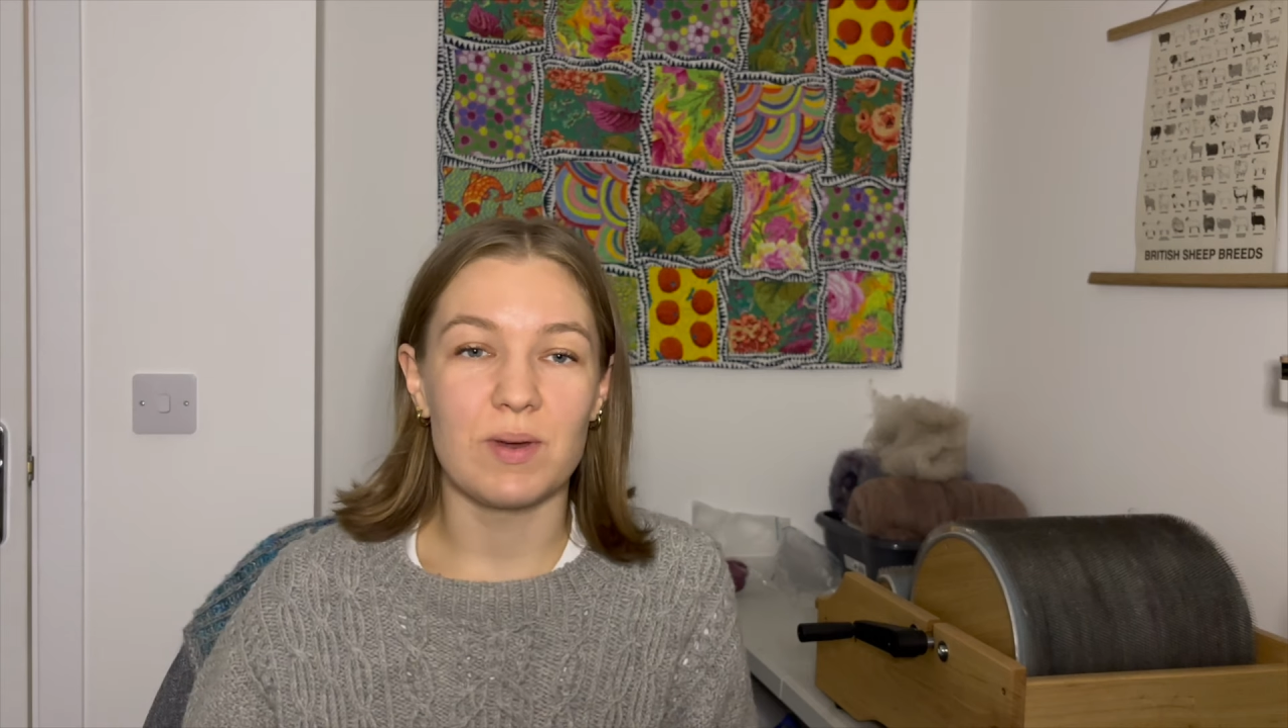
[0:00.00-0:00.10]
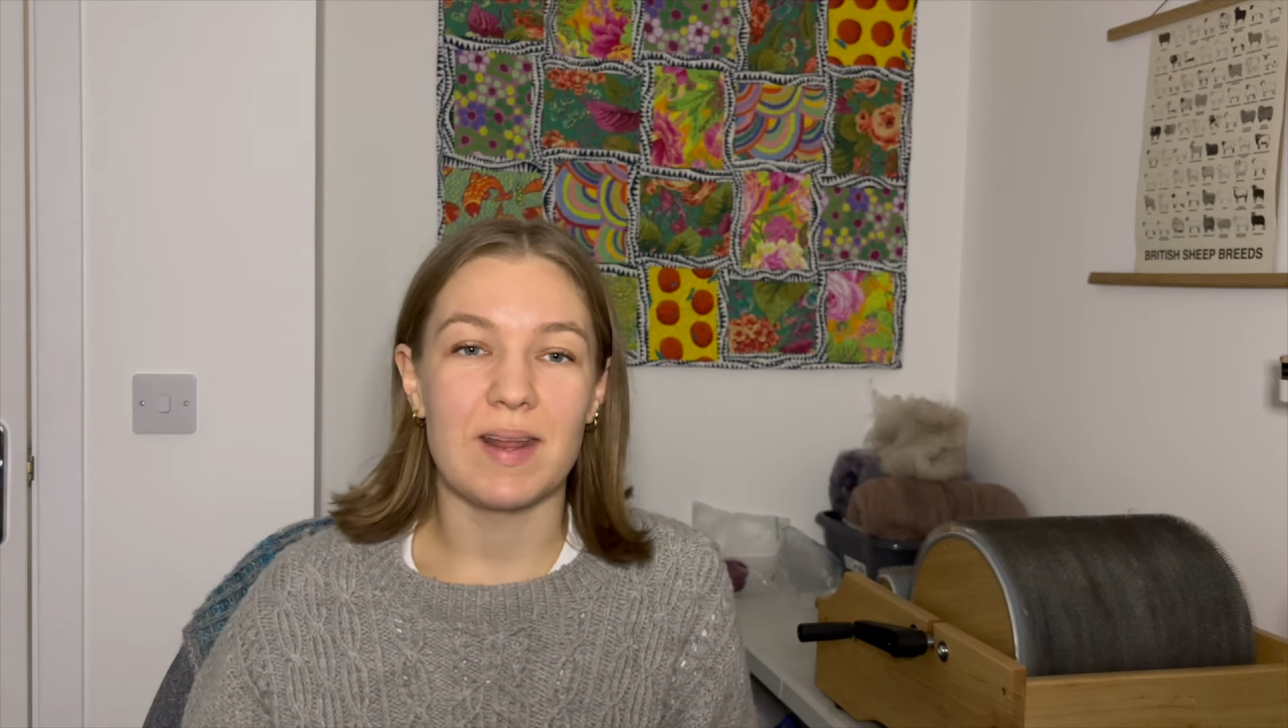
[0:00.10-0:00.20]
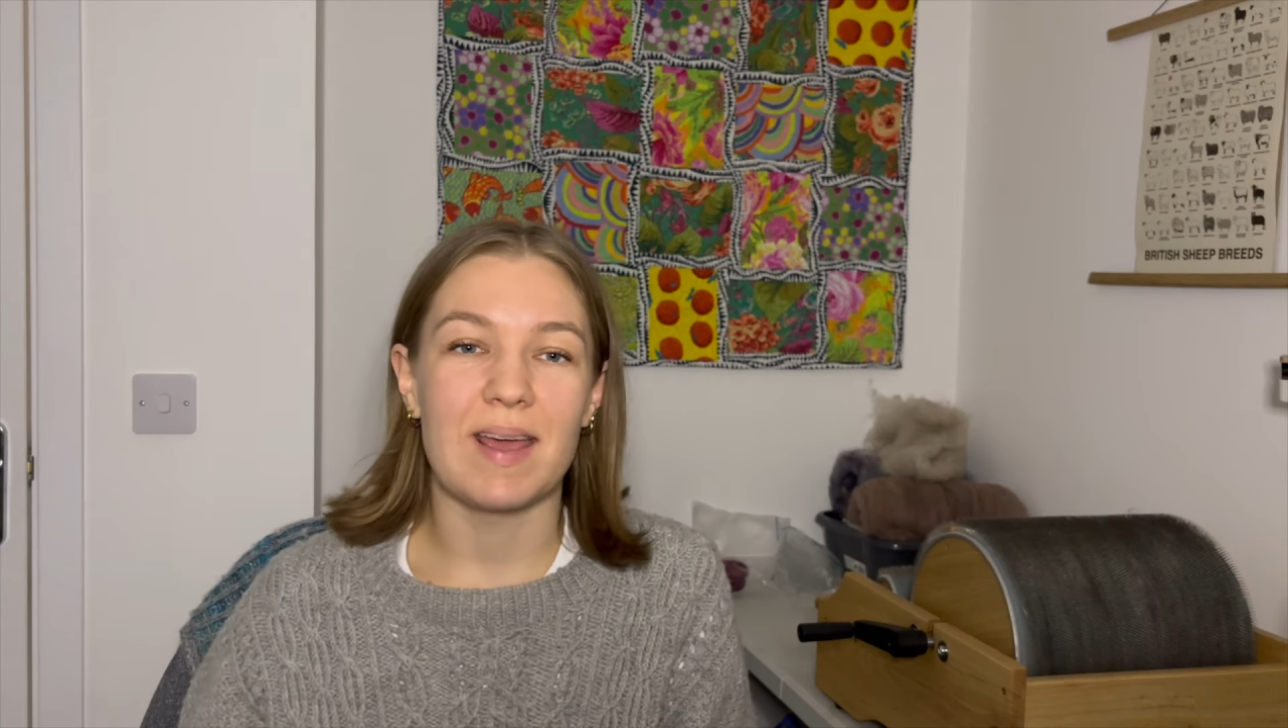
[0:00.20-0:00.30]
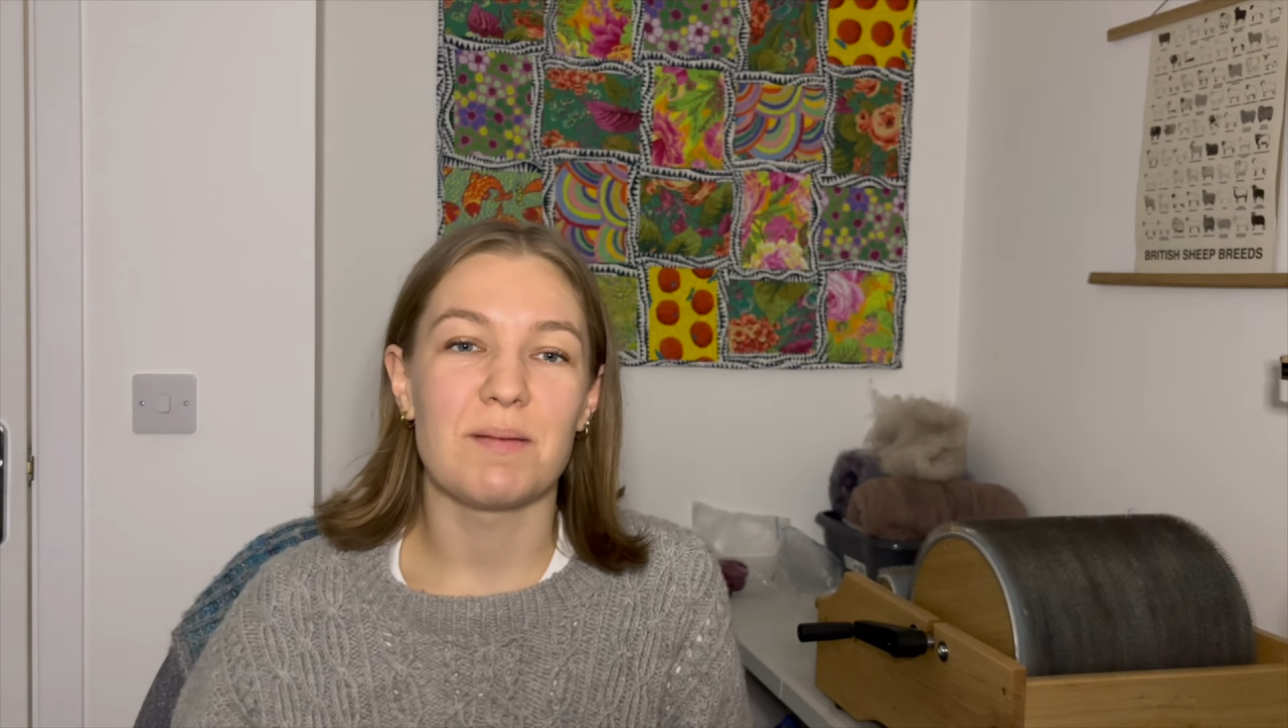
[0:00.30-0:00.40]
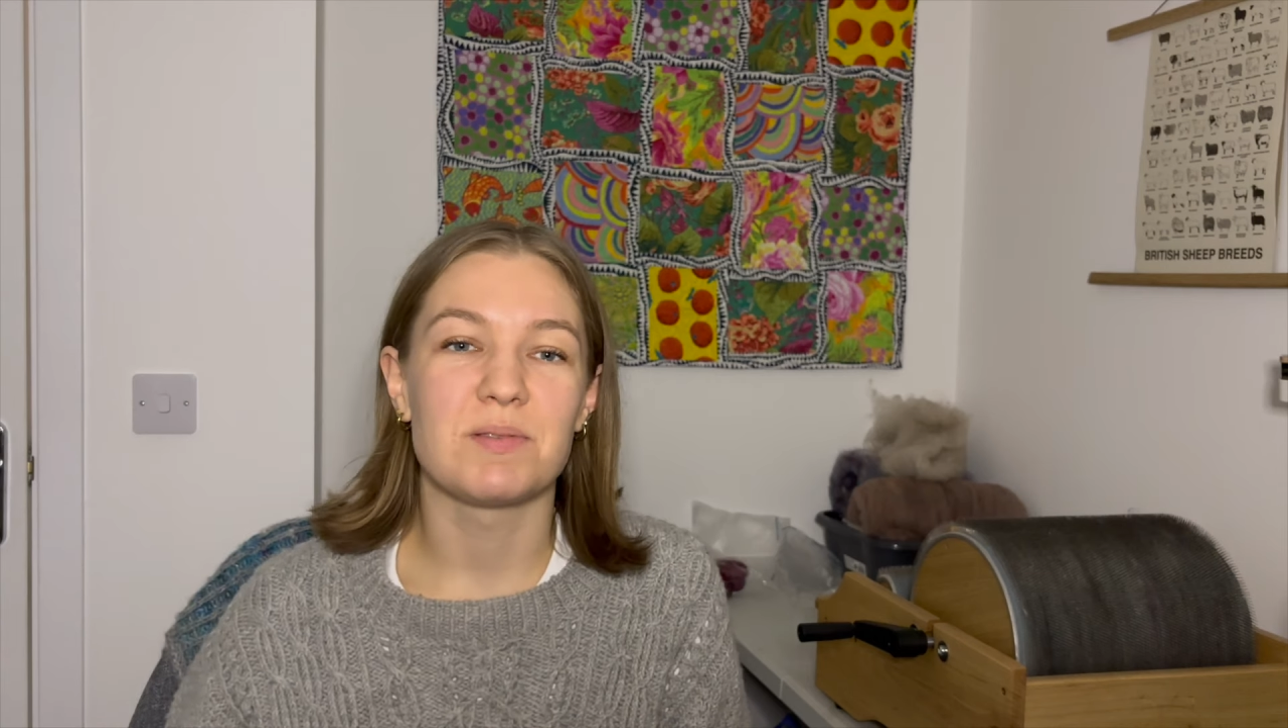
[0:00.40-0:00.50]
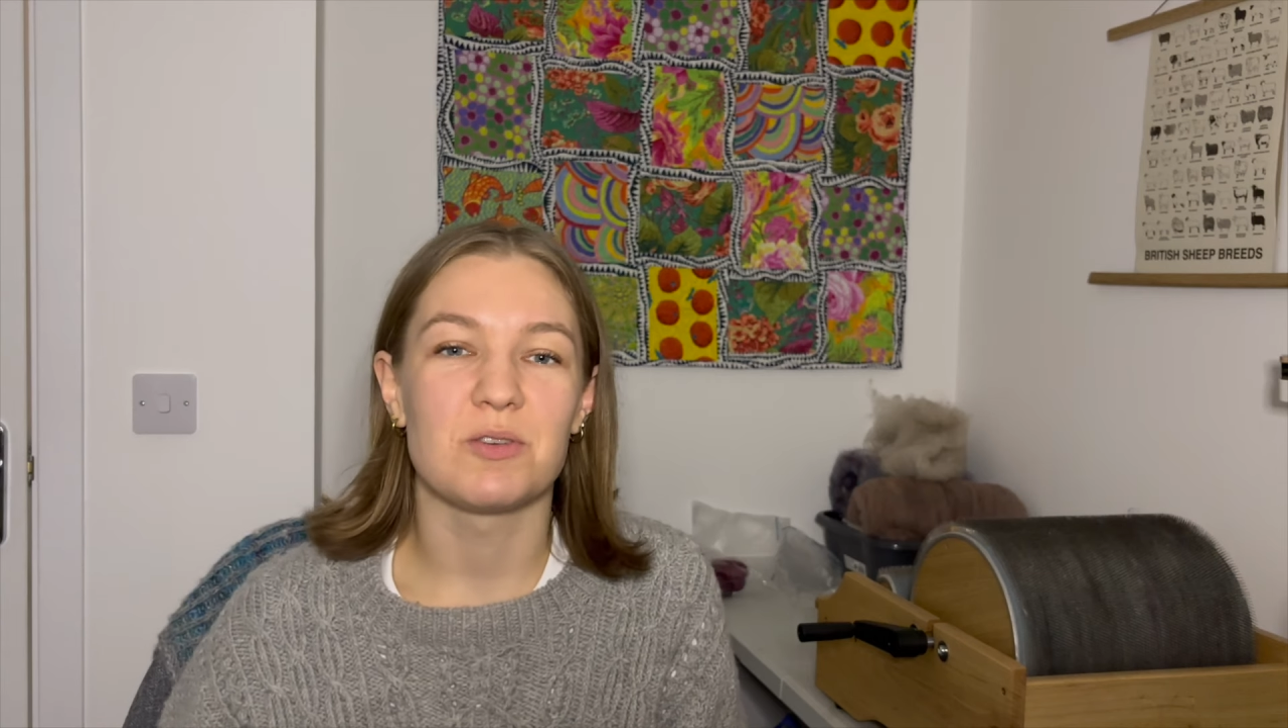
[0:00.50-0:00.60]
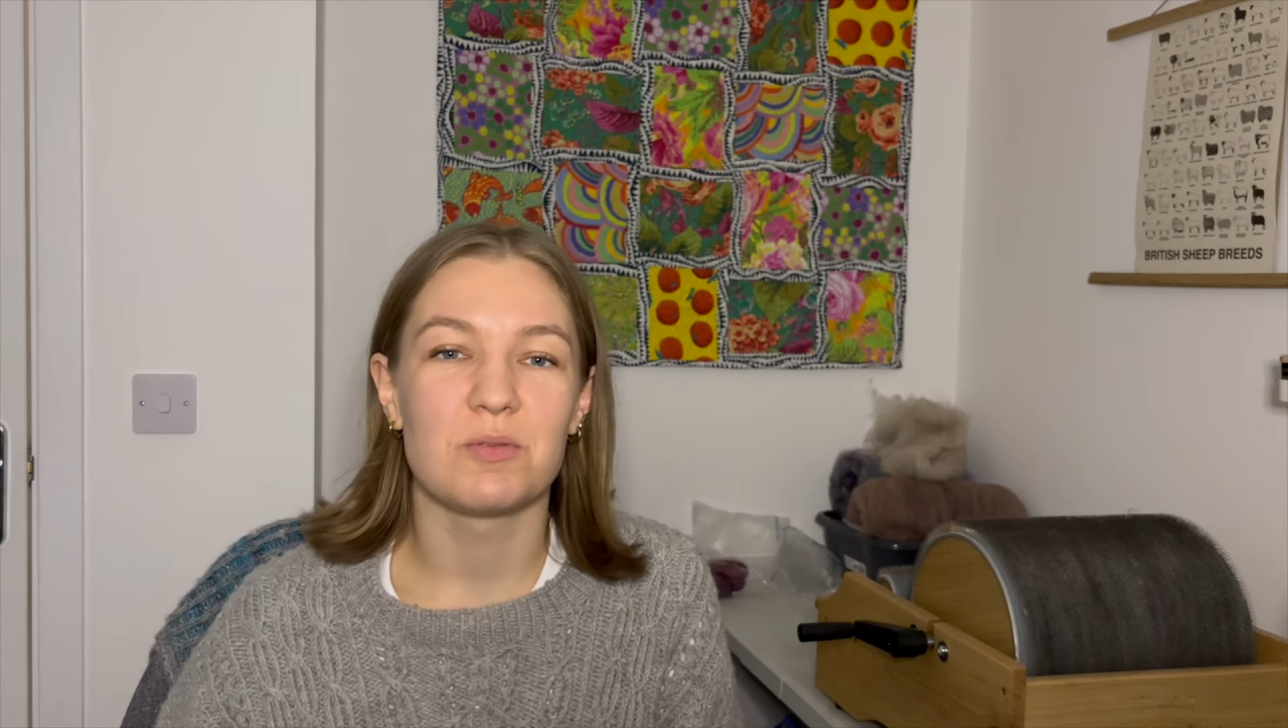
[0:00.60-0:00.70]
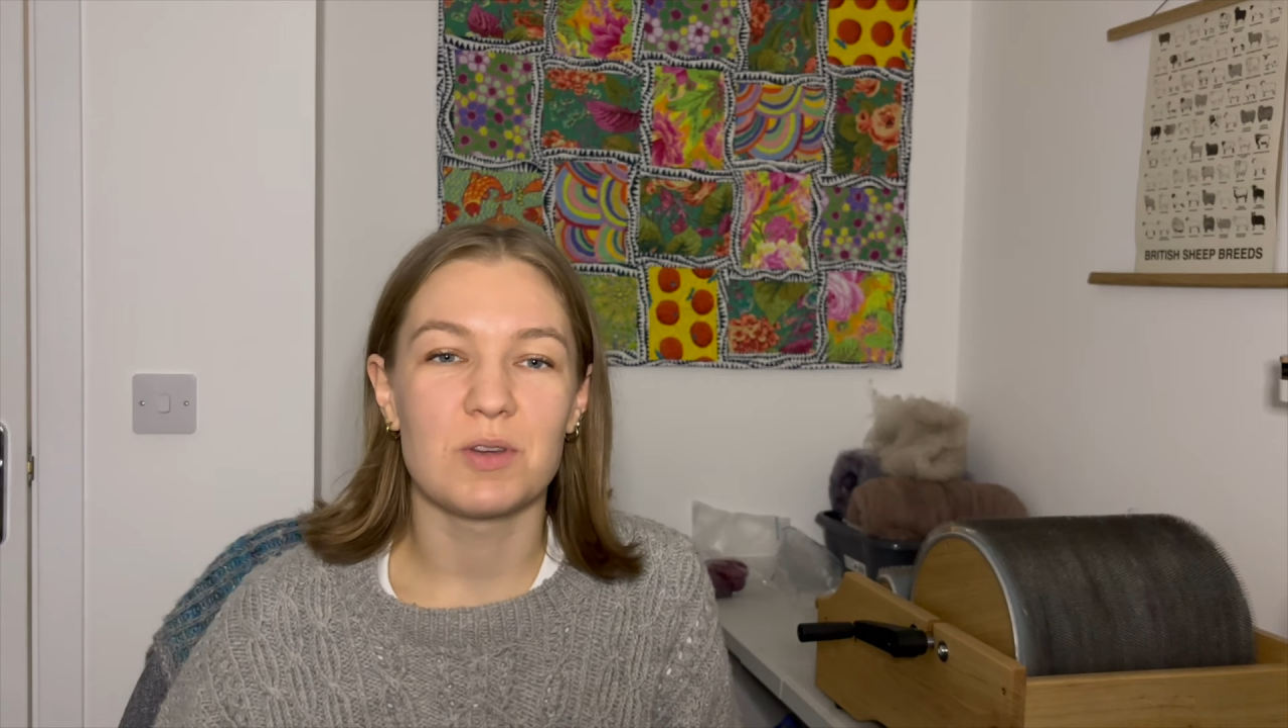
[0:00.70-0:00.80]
episode